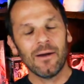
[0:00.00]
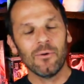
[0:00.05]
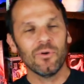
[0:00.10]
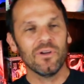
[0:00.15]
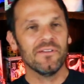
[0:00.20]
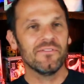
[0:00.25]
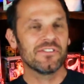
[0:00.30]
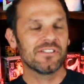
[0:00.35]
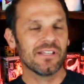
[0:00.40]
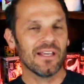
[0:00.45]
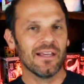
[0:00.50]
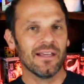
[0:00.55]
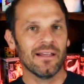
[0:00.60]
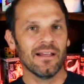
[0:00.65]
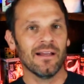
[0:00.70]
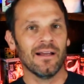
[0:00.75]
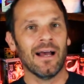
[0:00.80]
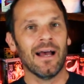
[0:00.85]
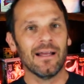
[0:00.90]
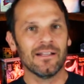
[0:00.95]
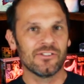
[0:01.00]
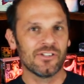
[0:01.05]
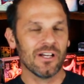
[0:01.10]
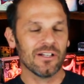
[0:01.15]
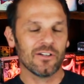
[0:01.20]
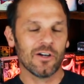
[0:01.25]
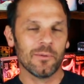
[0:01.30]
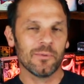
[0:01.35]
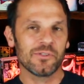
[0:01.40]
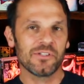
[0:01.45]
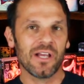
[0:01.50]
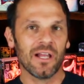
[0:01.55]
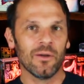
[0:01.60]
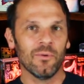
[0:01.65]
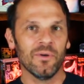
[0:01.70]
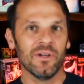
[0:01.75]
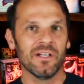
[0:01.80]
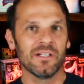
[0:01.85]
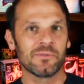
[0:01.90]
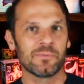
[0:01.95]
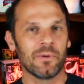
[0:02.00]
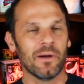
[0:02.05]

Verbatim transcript: and, I will even say, John Carpenter's Halloween